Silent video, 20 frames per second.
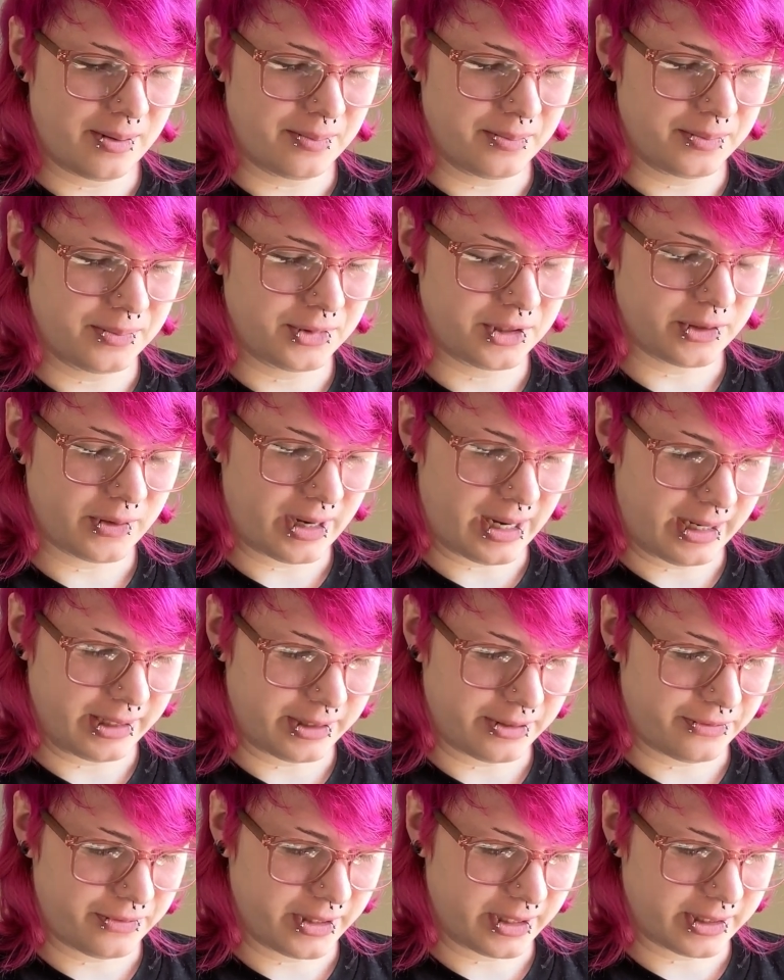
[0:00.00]
So I had to
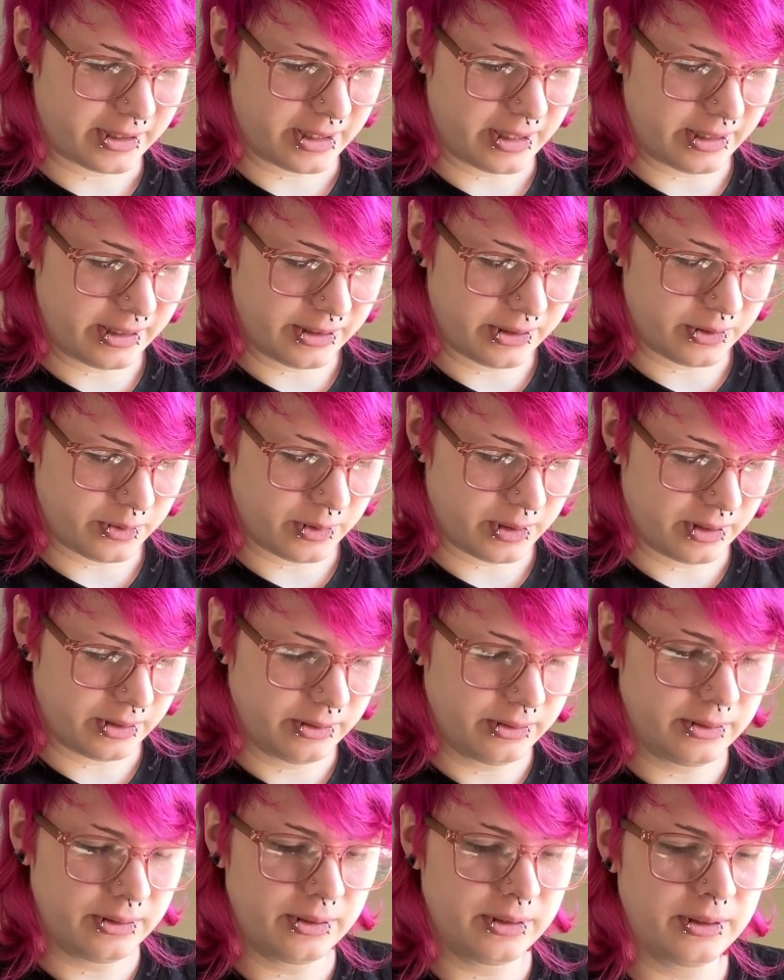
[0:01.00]
fix that as well.
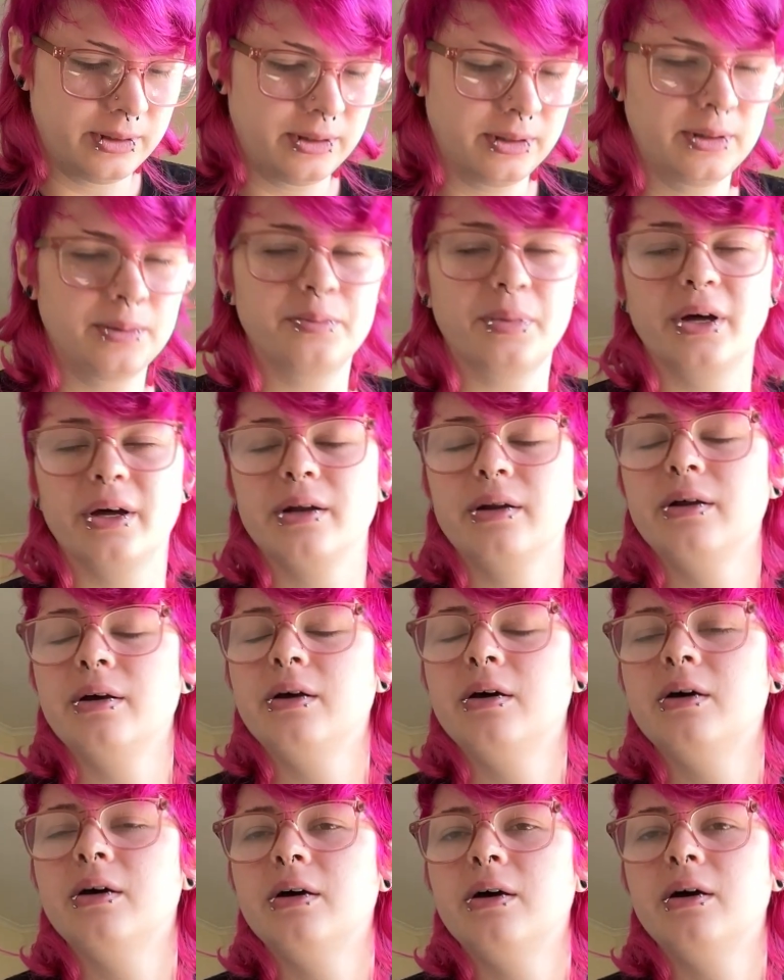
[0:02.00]
But
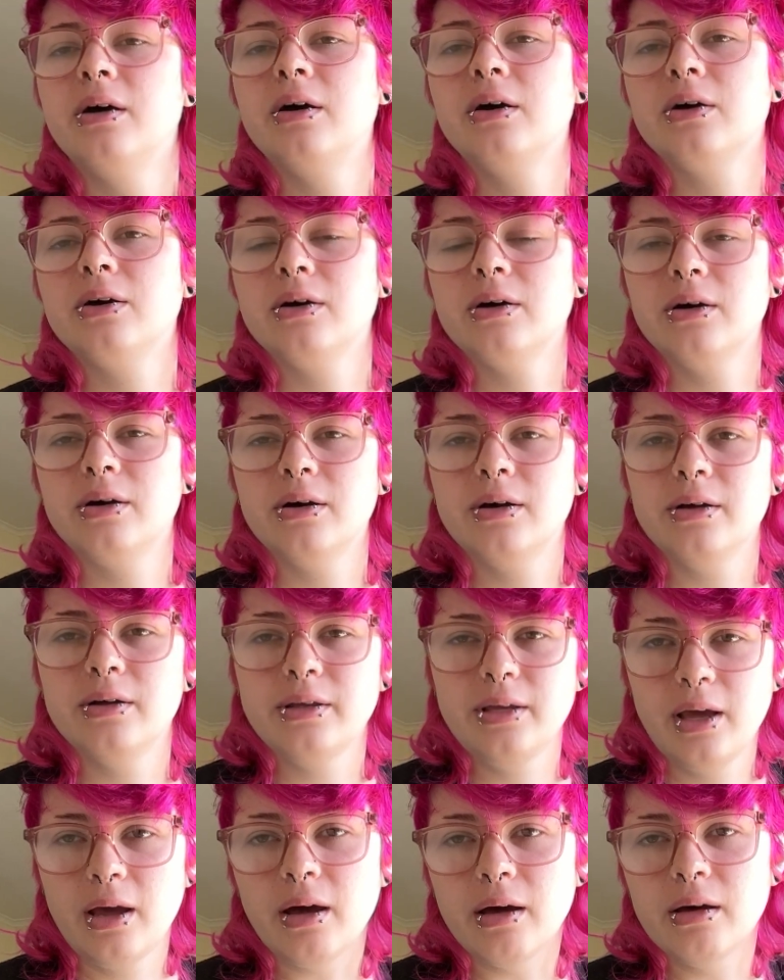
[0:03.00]

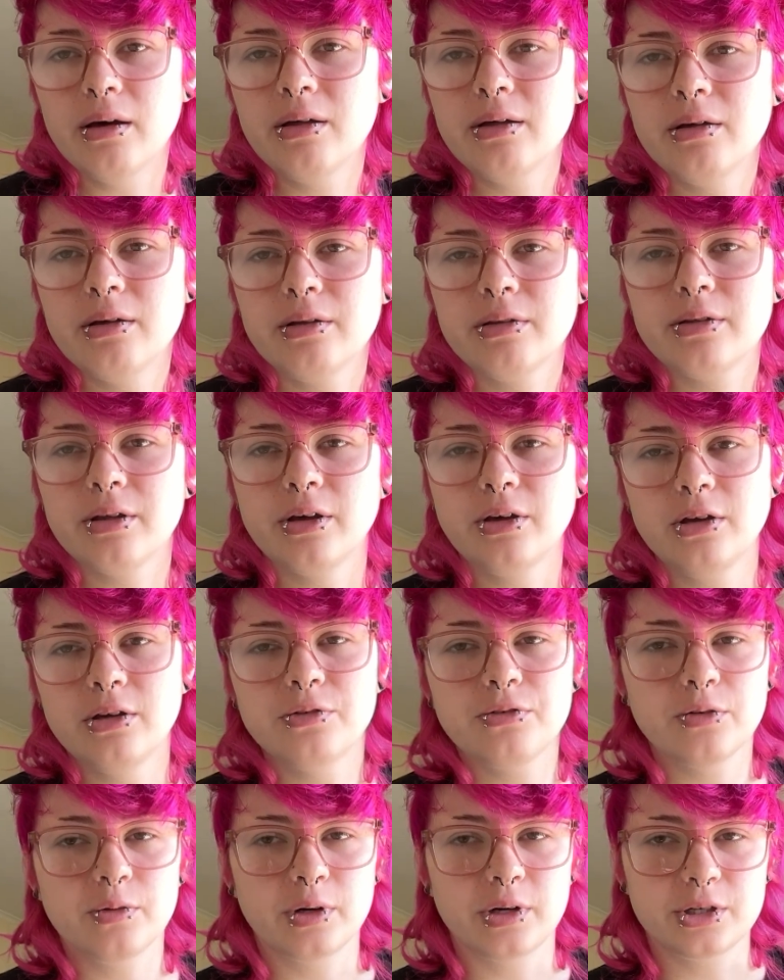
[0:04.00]
yeah, thank you
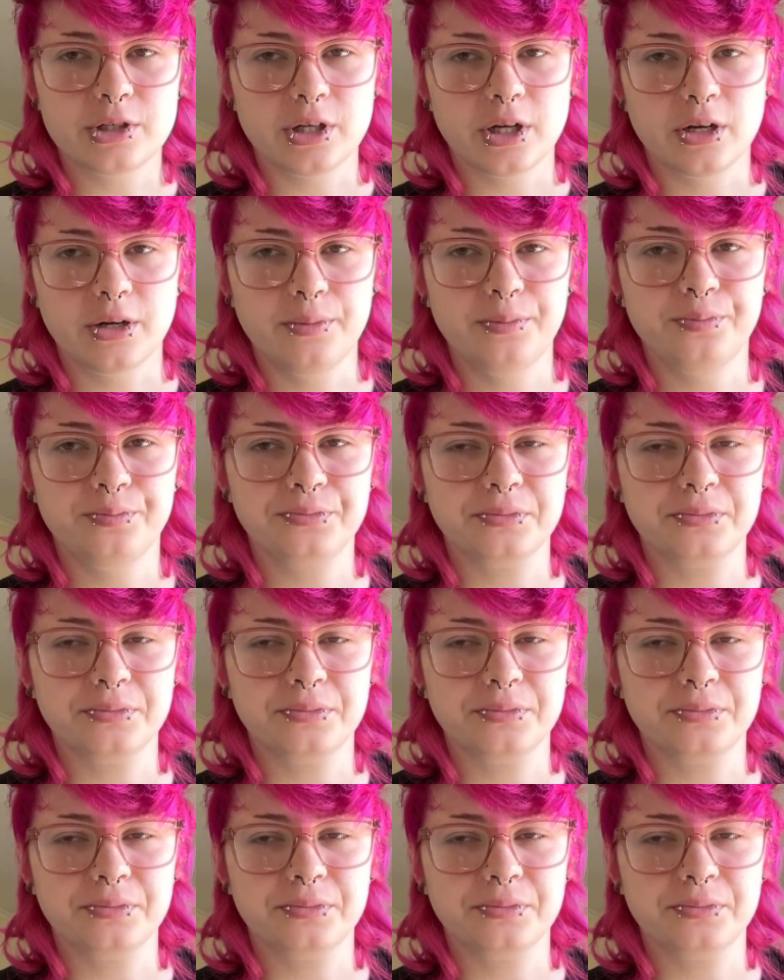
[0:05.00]
for watching.